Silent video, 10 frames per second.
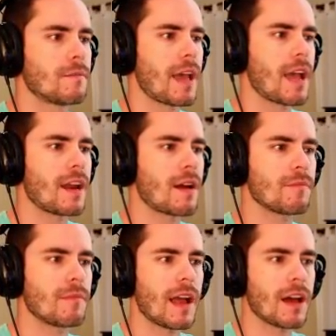Man, I'm,
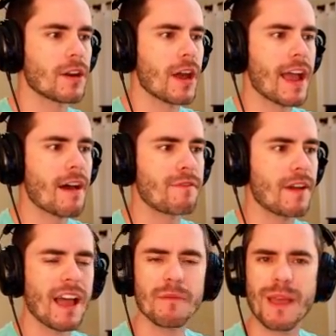I don't know how,
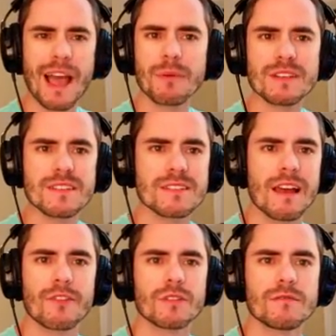how, how big is this
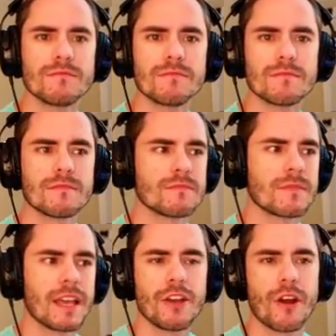level?
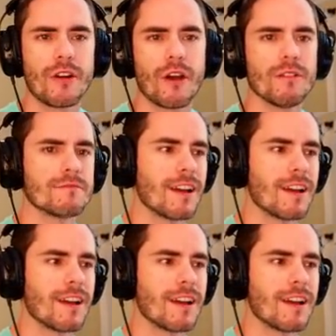Yeah, you don't know.